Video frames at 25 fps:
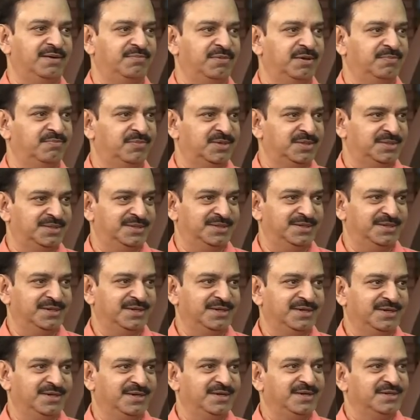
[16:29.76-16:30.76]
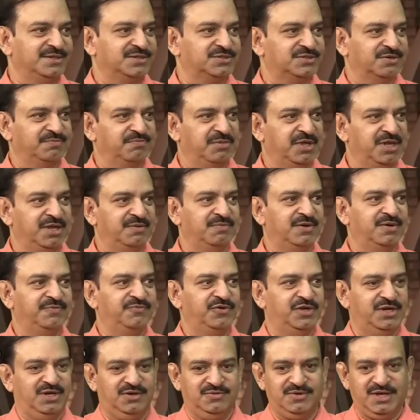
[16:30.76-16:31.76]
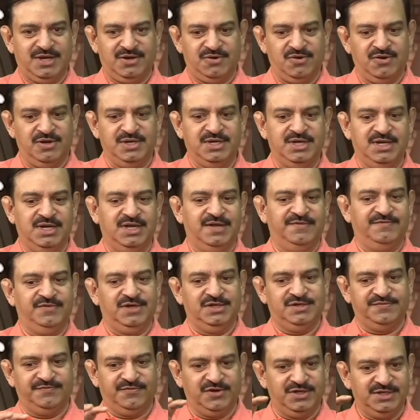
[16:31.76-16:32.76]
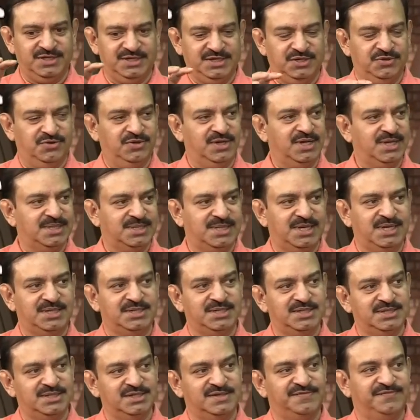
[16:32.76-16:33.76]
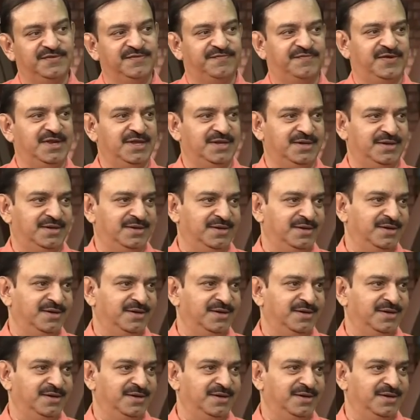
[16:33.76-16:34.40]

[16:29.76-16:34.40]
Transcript: members. So minimum we require on an average for the yoga sessions is 15.